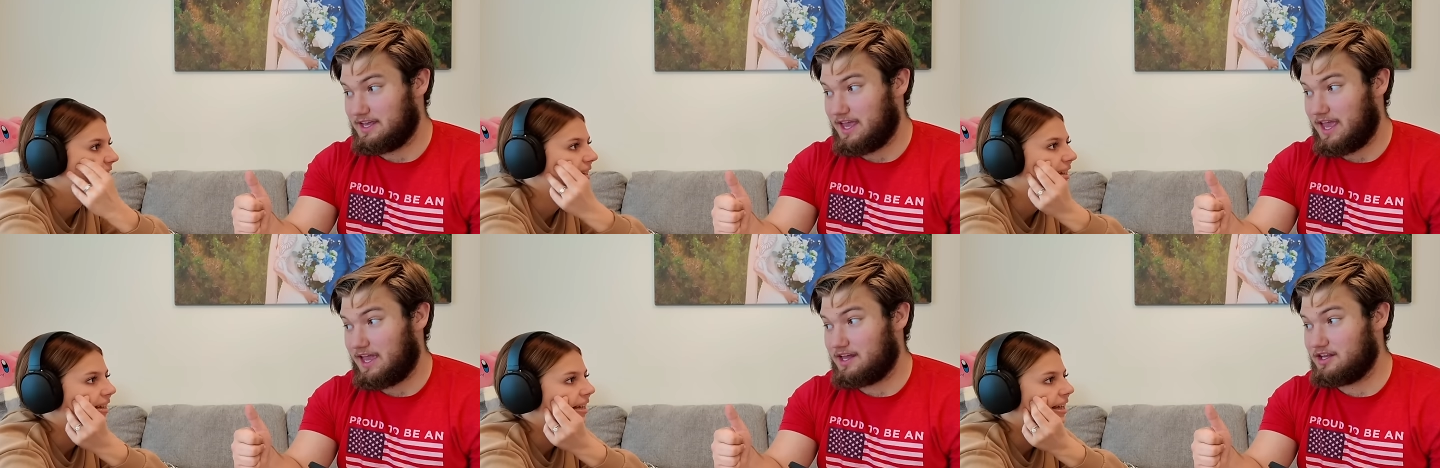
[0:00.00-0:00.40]

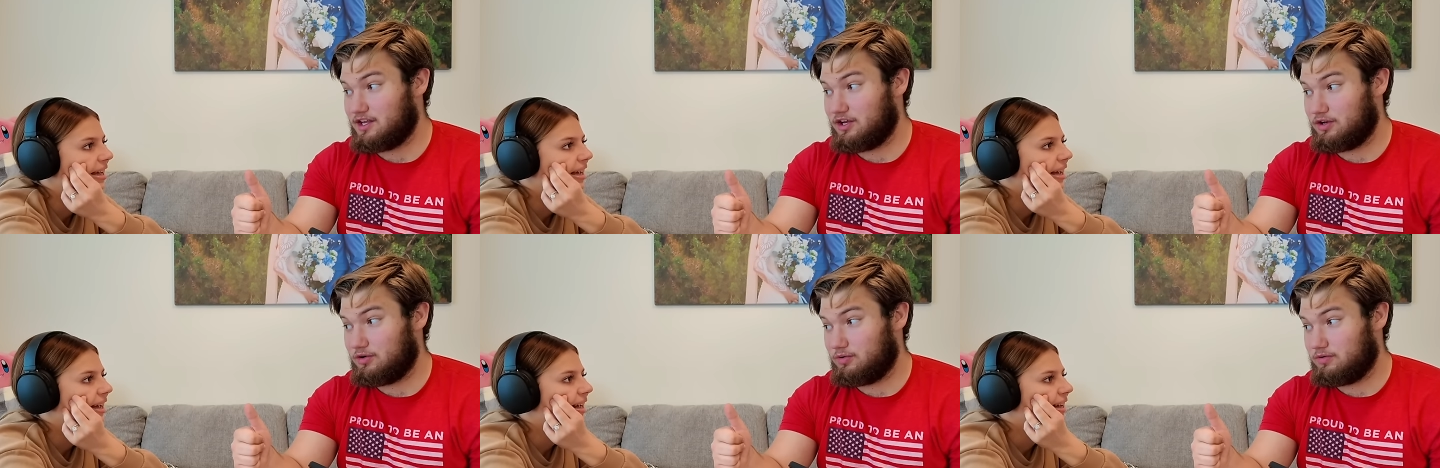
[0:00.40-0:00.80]
Speaker 1: Can
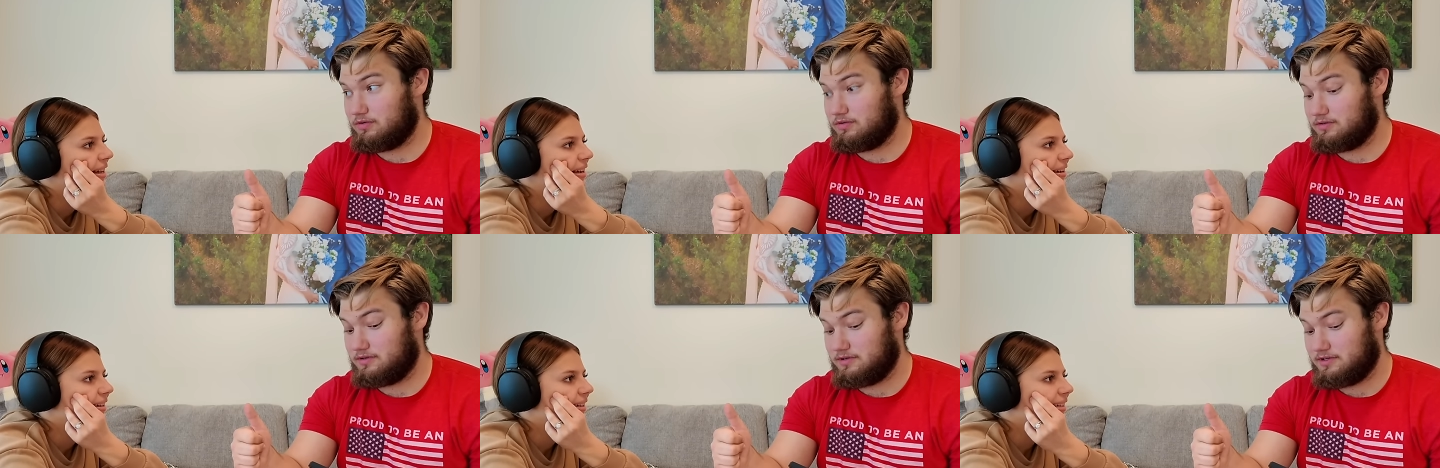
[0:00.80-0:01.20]
you?
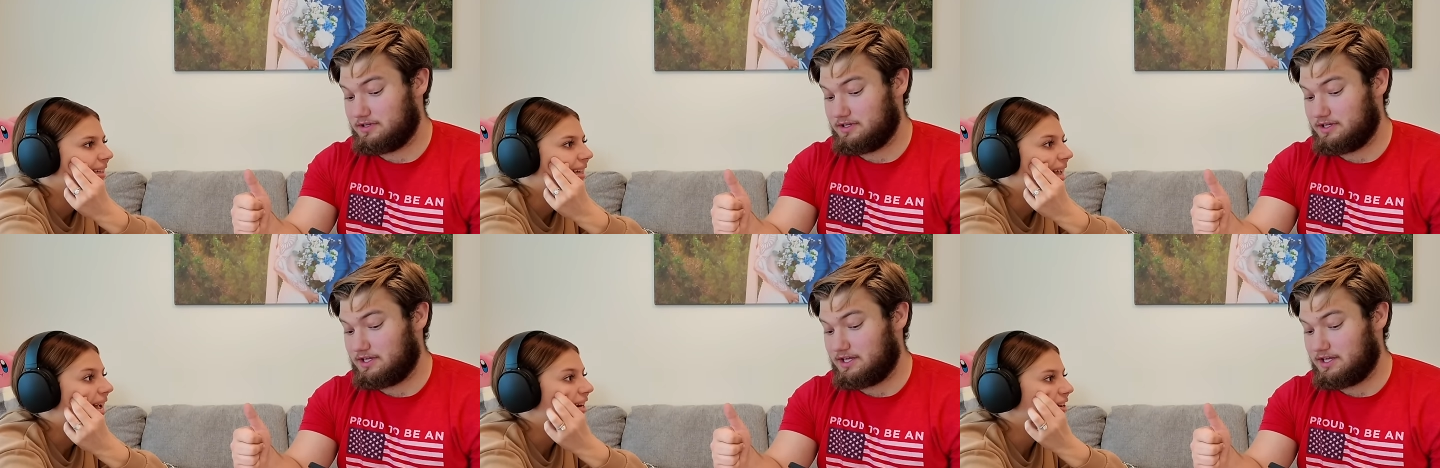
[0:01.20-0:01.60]

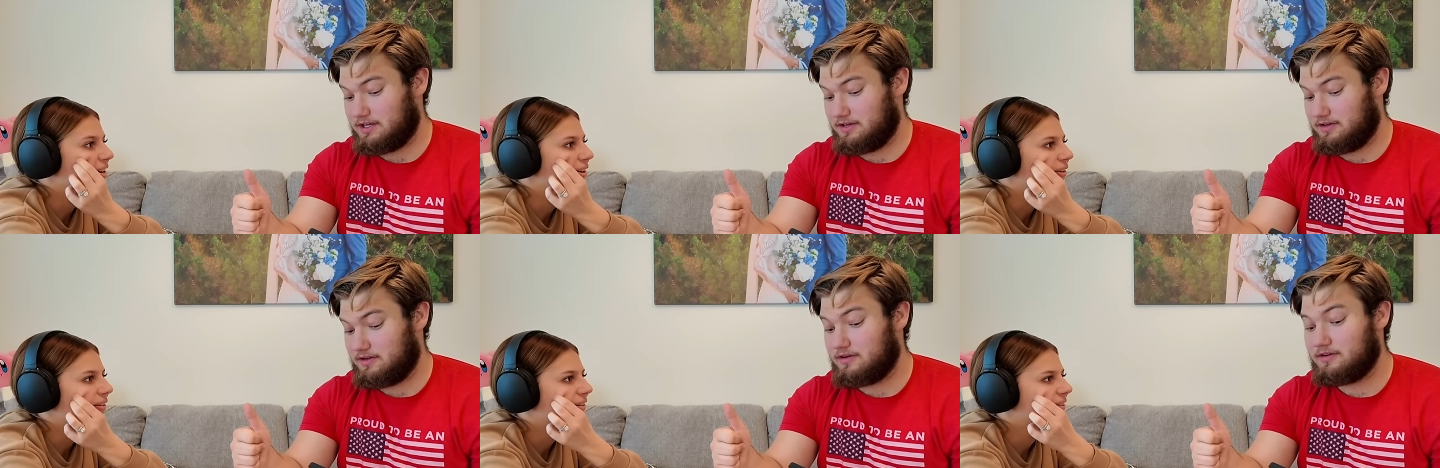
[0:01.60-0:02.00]
Can
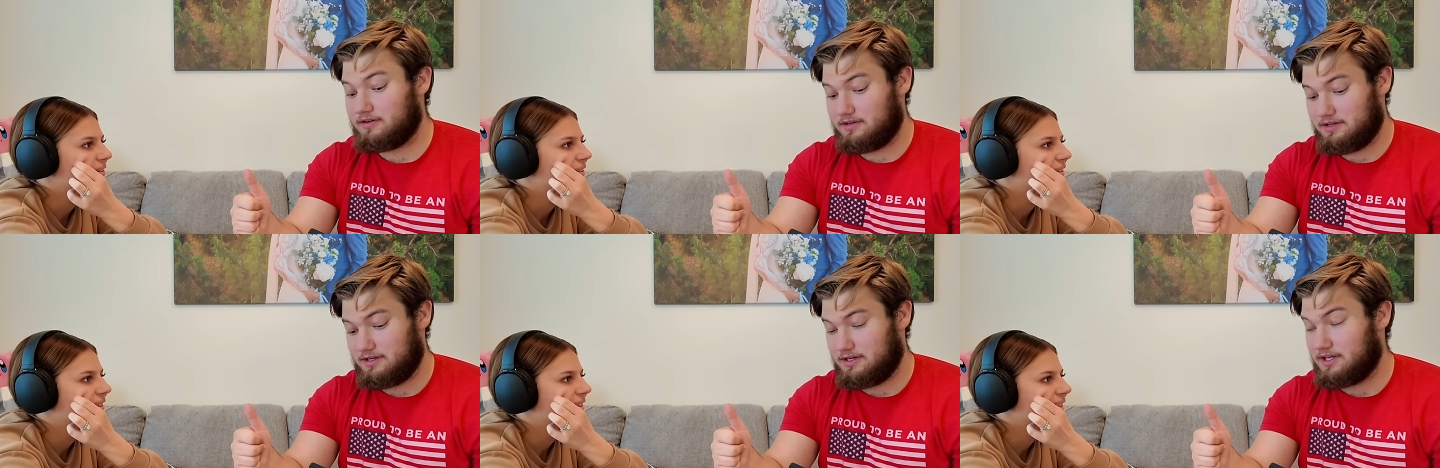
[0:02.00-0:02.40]
you?
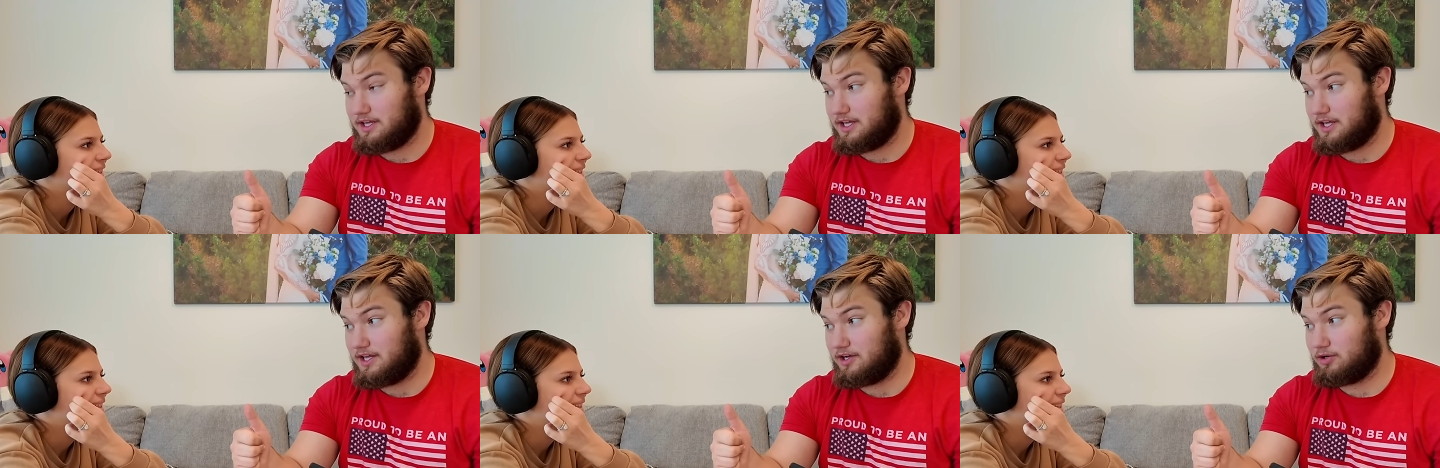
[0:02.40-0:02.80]

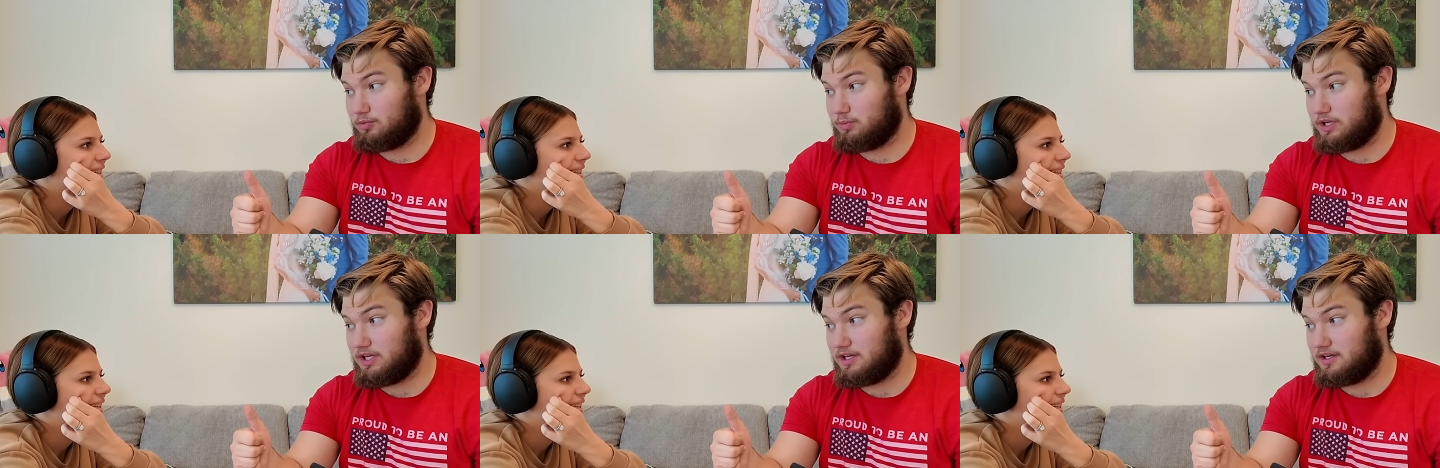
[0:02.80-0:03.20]
Hear
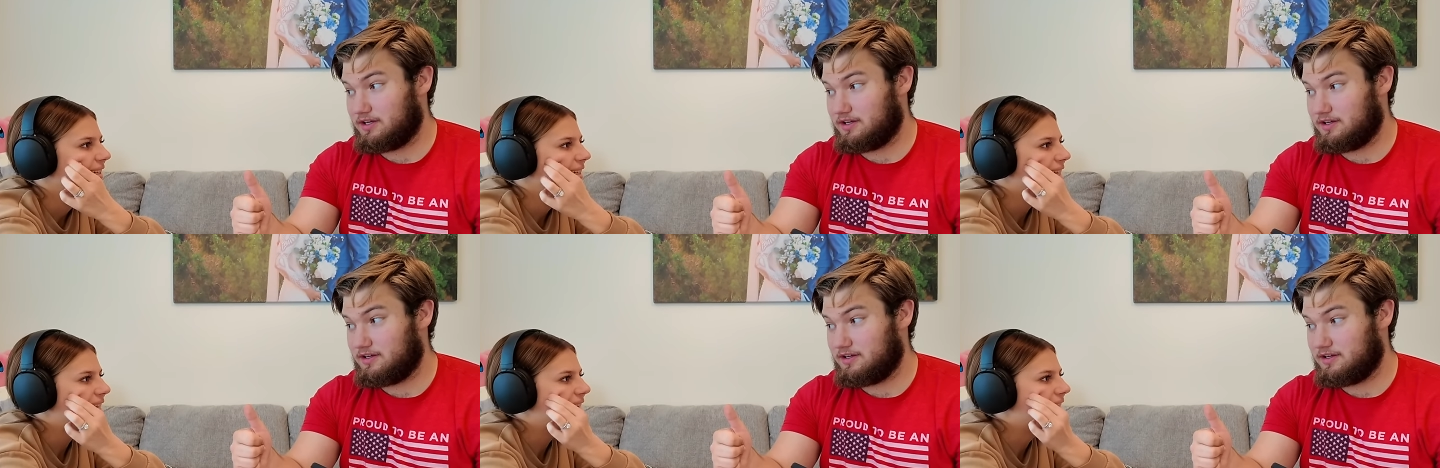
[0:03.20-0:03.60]
me.
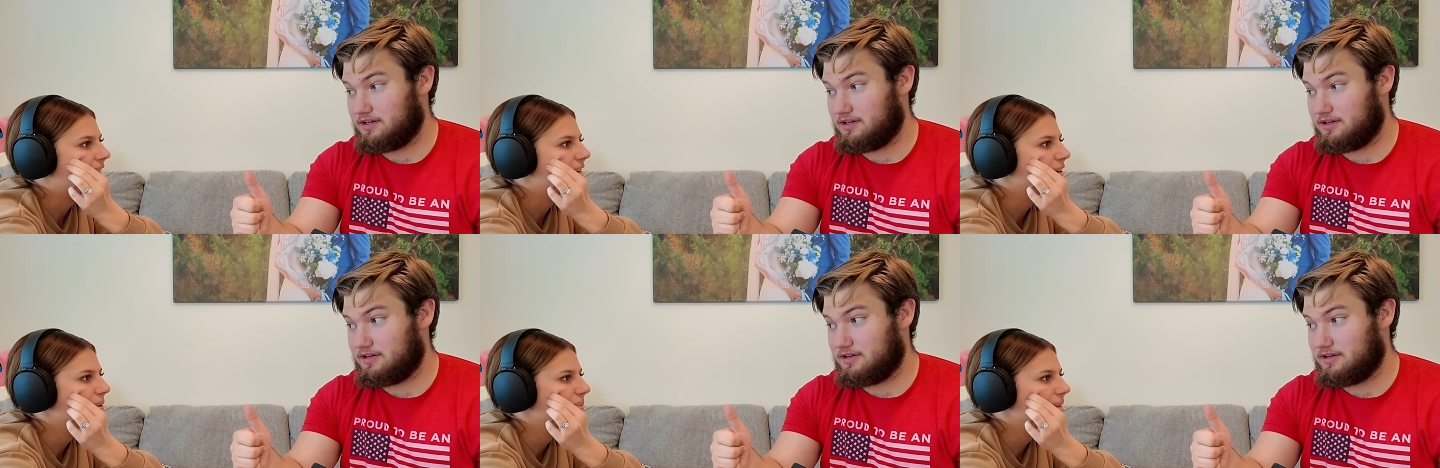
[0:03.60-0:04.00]

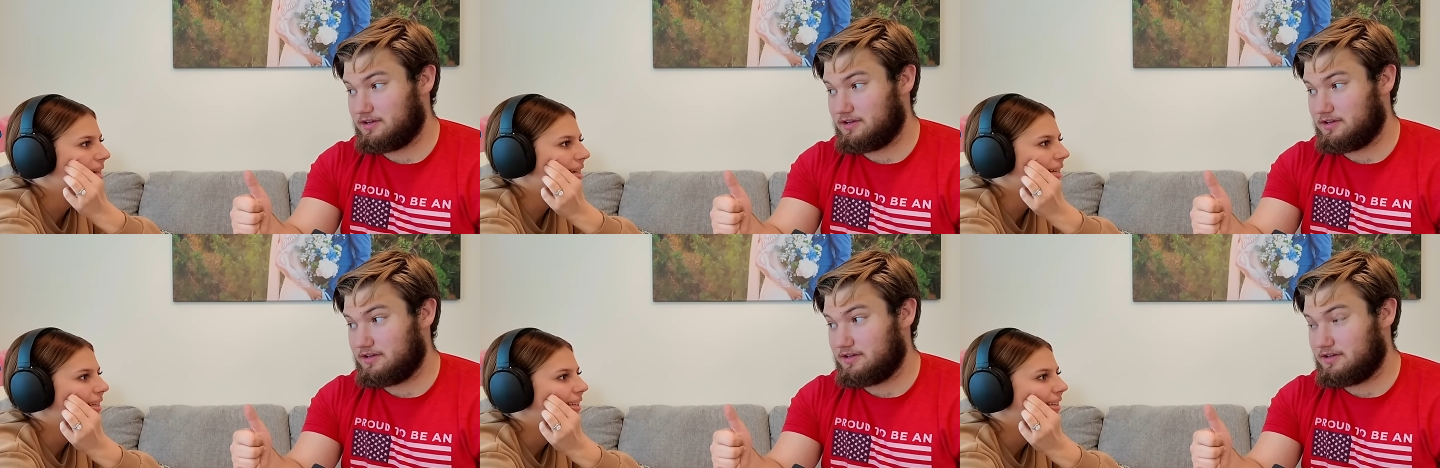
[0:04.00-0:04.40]
Hear
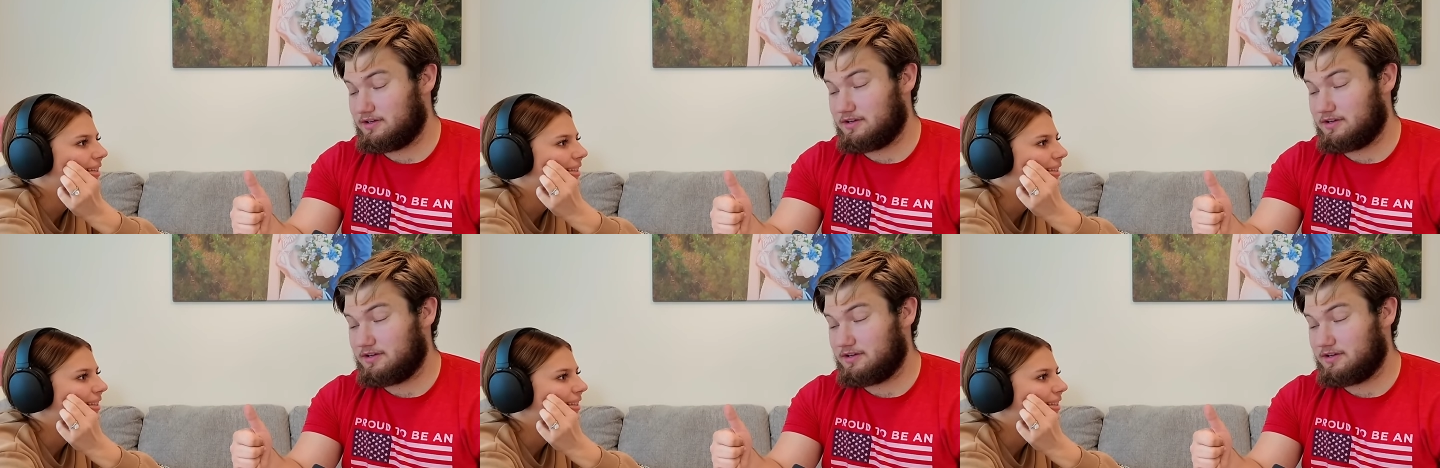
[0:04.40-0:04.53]
me?